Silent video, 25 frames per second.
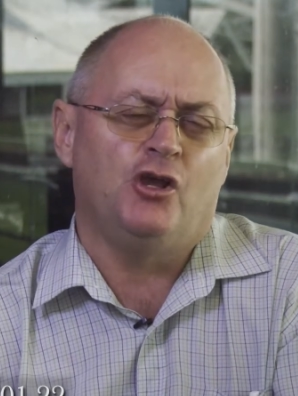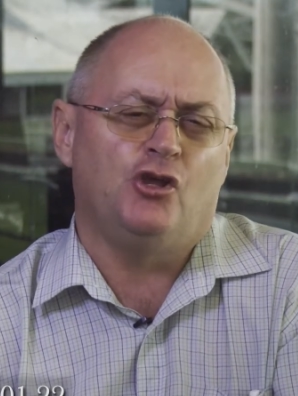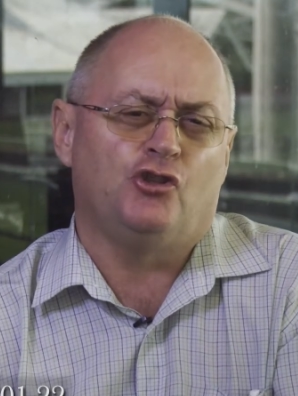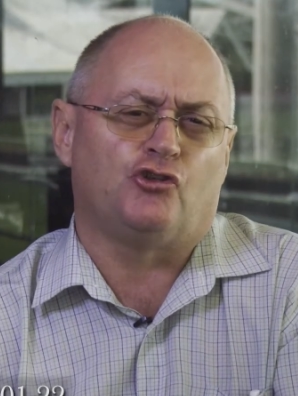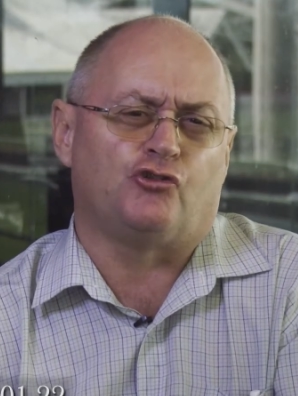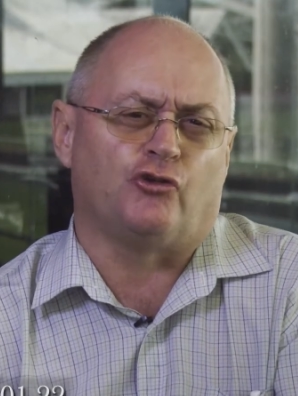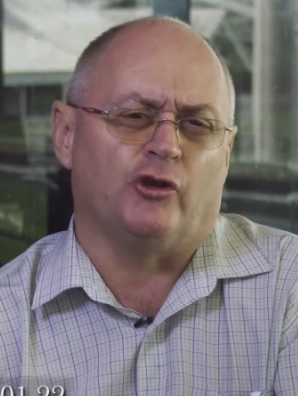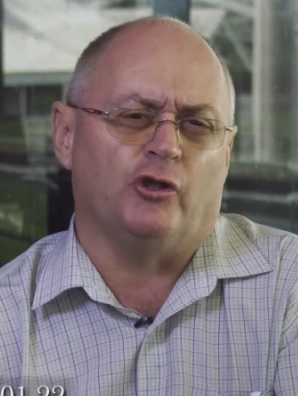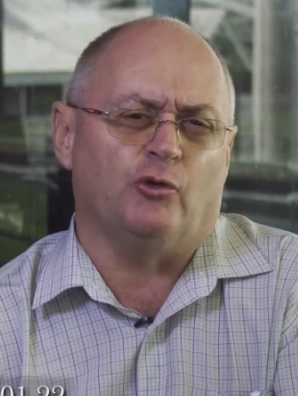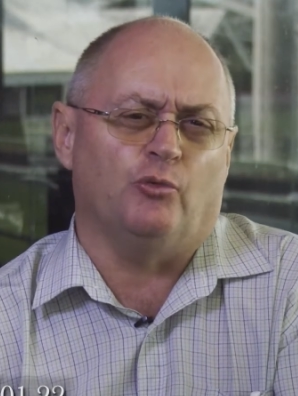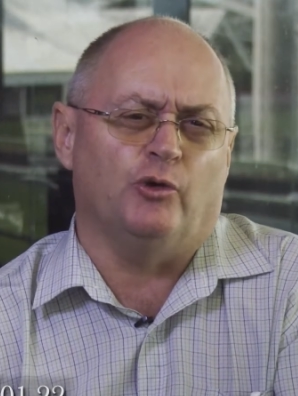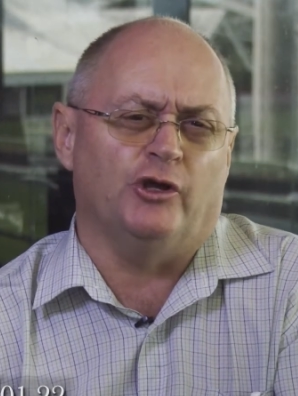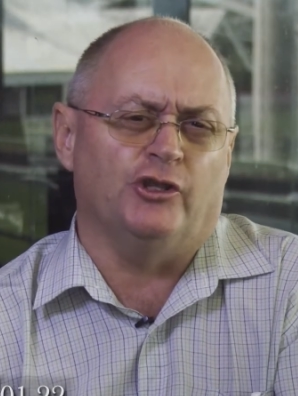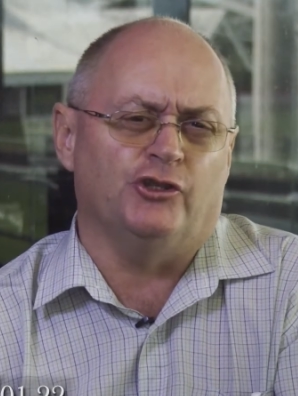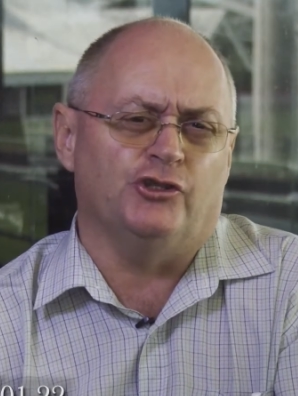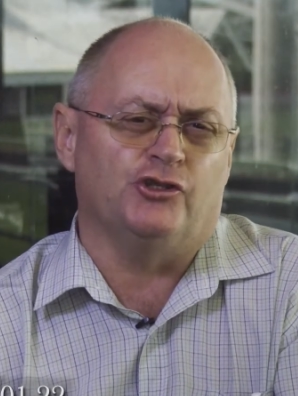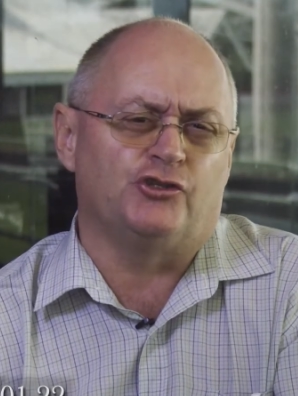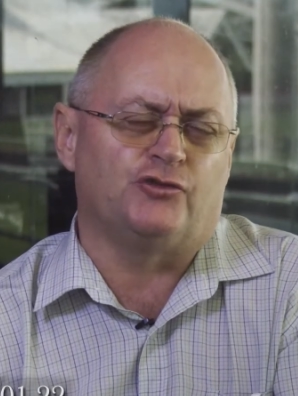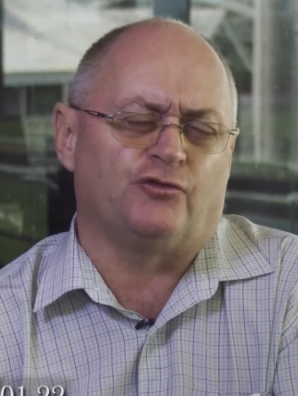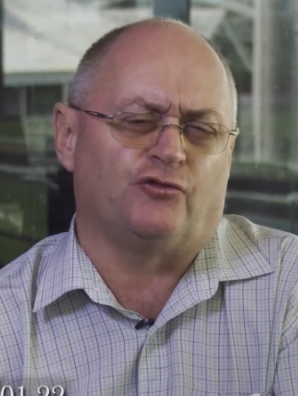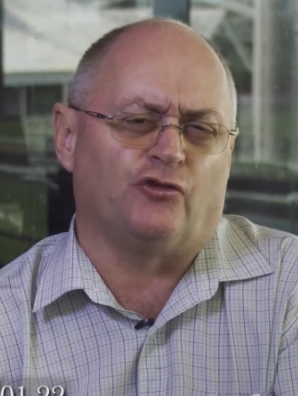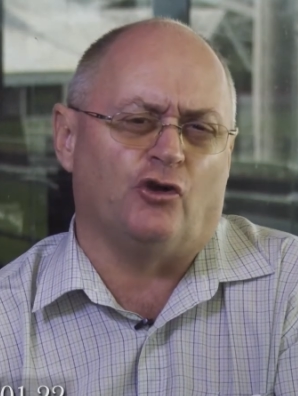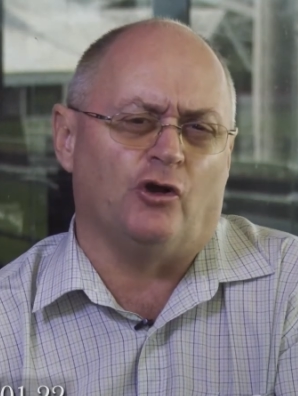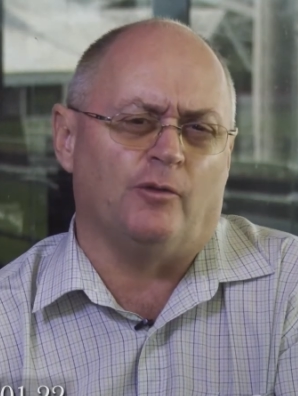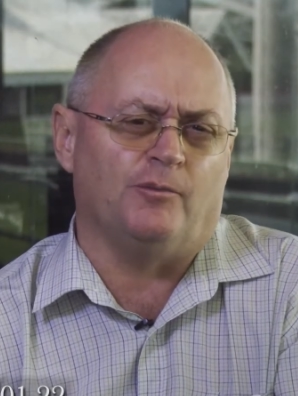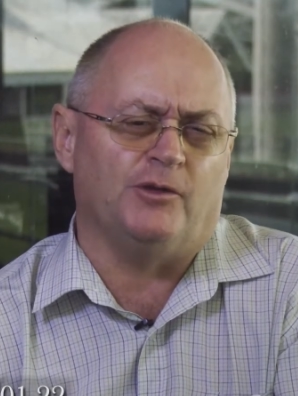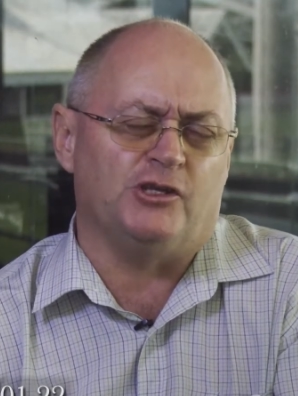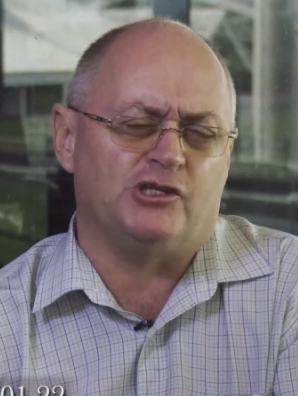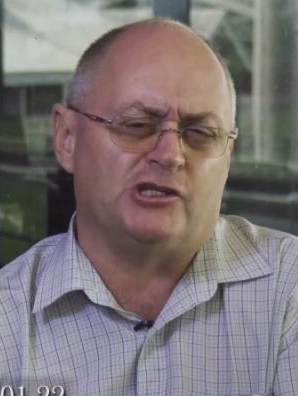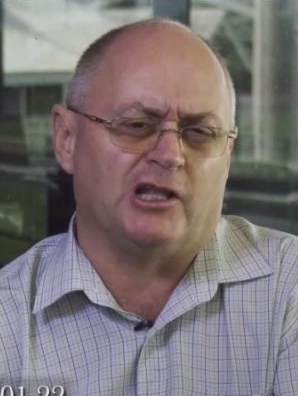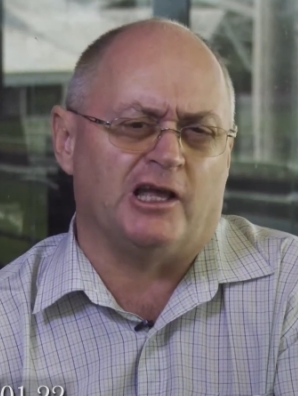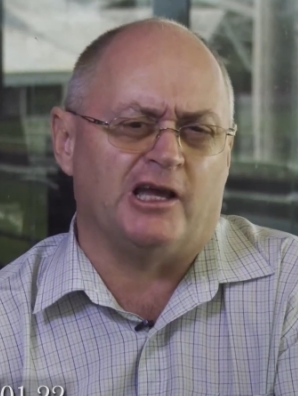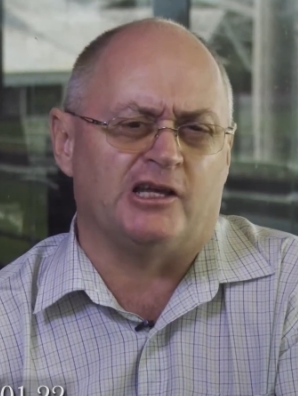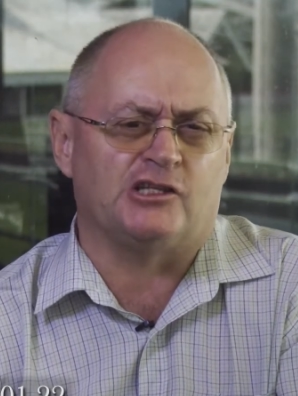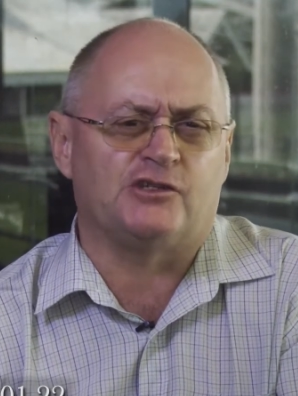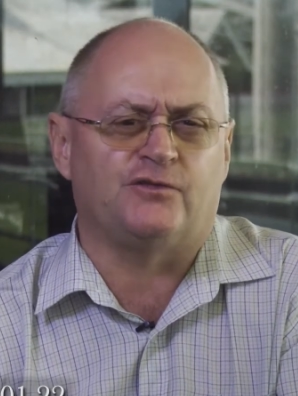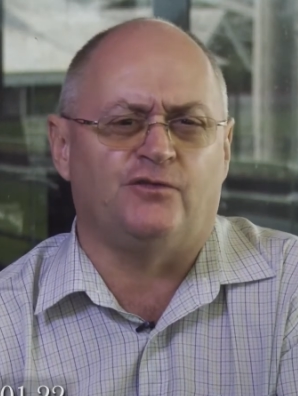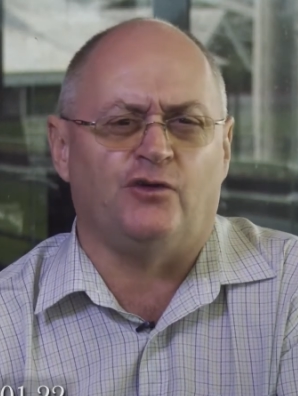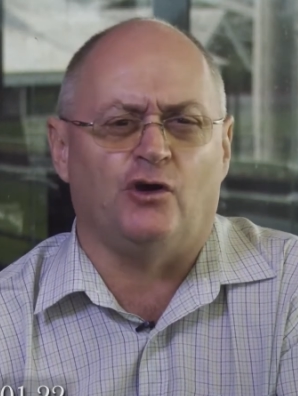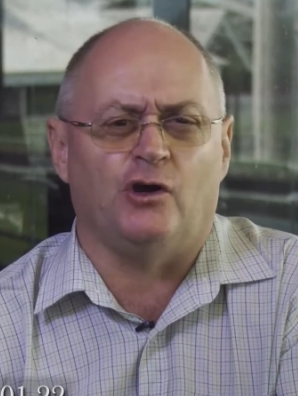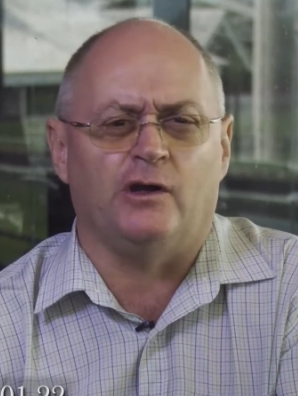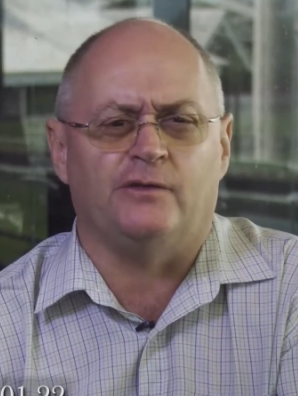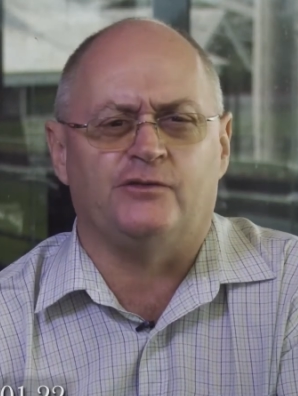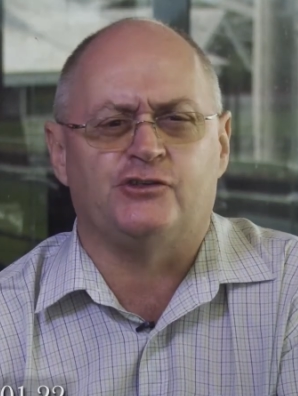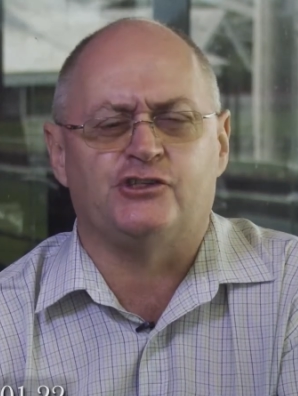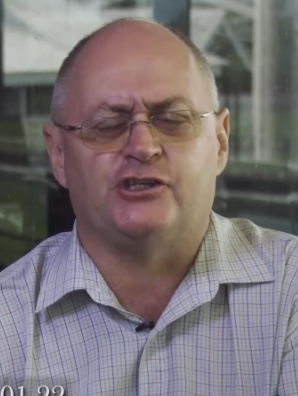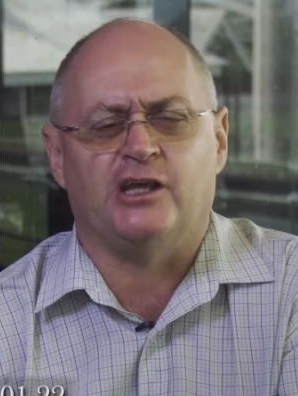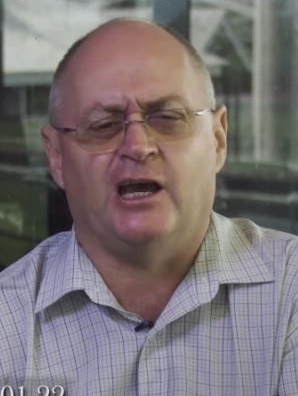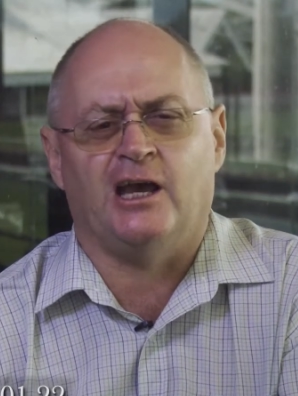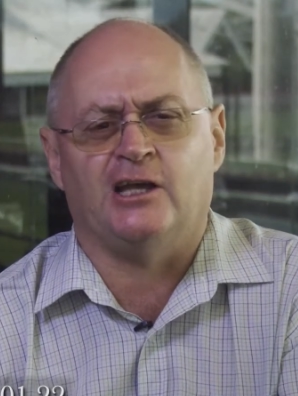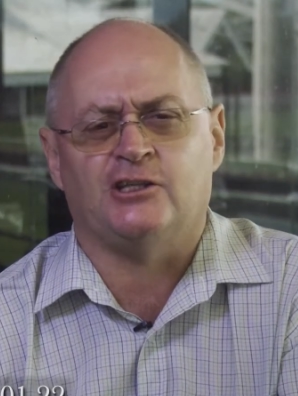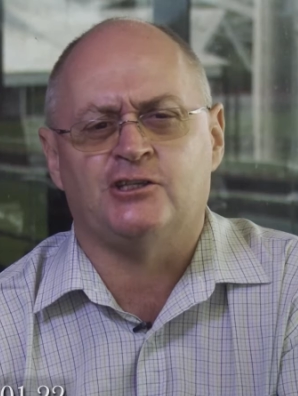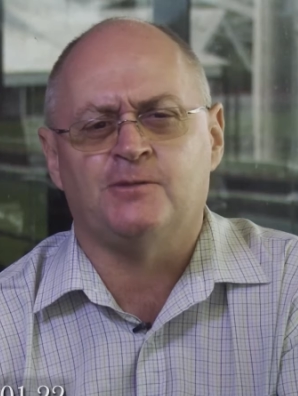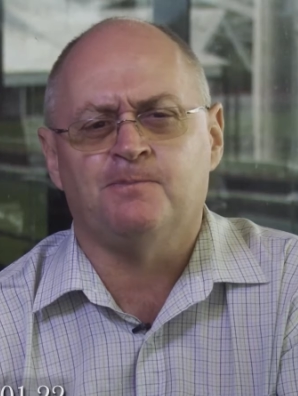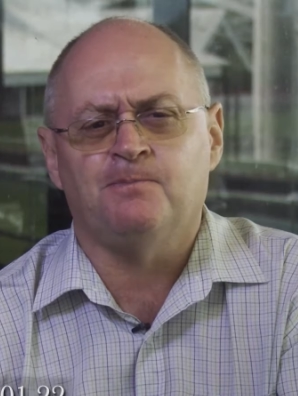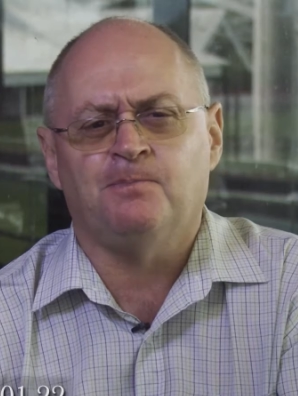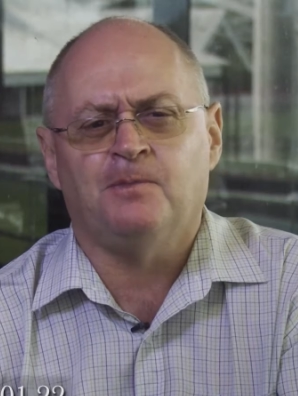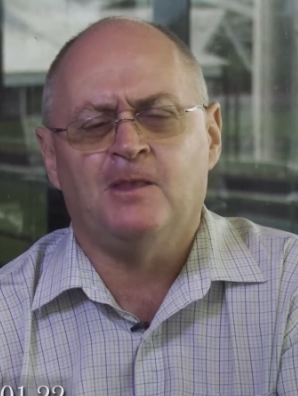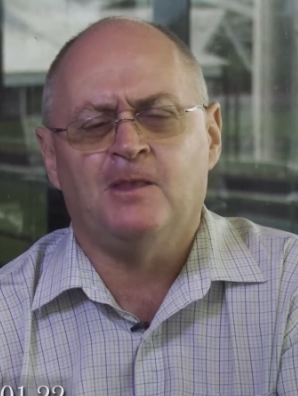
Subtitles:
3 wins from his last 5 starts.